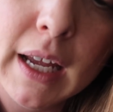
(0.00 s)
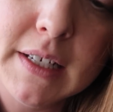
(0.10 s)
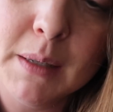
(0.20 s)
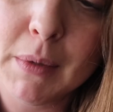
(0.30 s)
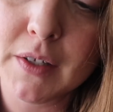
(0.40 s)

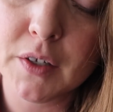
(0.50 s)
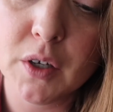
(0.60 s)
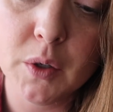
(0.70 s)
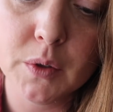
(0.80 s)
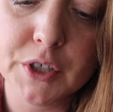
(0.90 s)
eighteen months
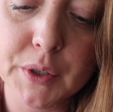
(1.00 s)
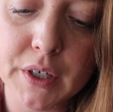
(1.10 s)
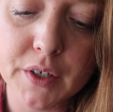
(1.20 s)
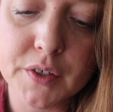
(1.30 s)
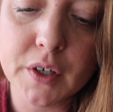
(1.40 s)
ago, two
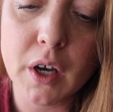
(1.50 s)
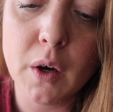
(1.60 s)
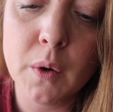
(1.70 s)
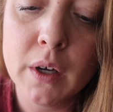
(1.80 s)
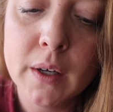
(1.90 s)
years
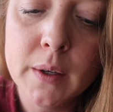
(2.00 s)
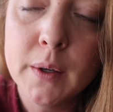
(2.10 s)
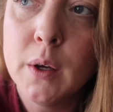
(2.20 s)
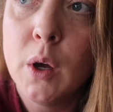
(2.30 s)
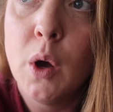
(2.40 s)
ago,
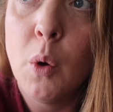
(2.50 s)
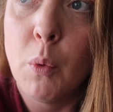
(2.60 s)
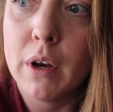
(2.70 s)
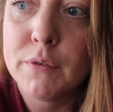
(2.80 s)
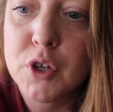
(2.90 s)

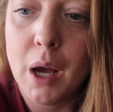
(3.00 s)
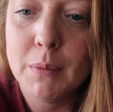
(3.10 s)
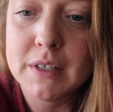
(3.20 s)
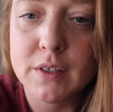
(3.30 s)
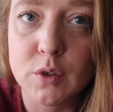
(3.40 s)
one of
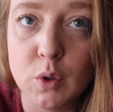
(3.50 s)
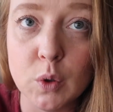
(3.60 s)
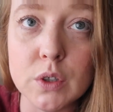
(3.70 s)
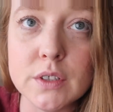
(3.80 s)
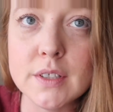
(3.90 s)
Thomas's
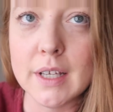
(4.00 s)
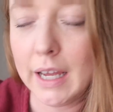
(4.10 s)
goals